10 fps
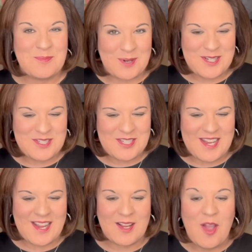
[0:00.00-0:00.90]
Brush
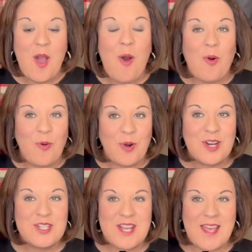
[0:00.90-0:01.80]
Check.
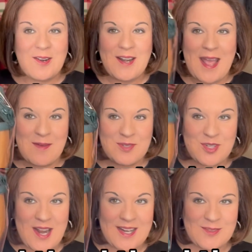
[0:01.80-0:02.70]
Or Shattered
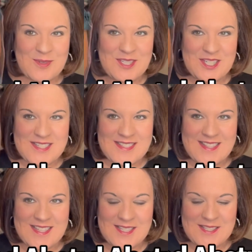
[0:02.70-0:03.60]
Abstract, which is
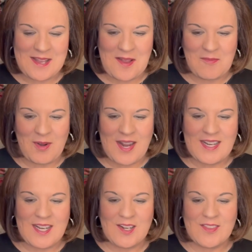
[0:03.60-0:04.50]
this um, right
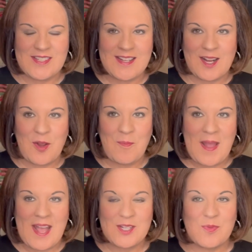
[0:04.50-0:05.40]
here, the Deco
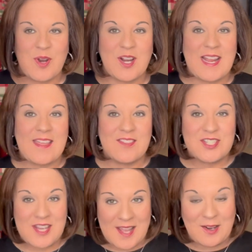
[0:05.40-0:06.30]
Patchwork and the
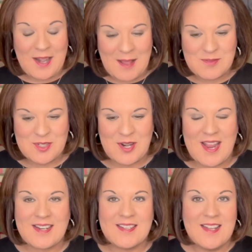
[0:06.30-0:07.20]
Shattered
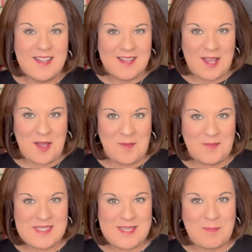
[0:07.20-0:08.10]
Abstract
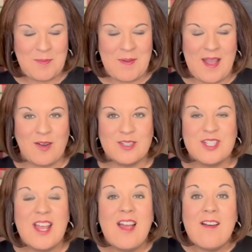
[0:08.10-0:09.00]
um, zipper pouch,
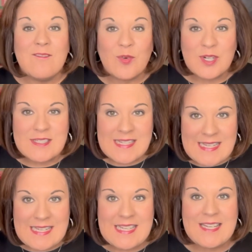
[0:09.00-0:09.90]
for
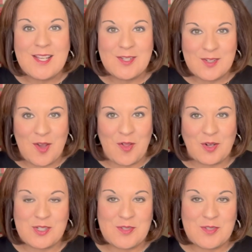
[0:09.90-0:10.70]
ten dollars.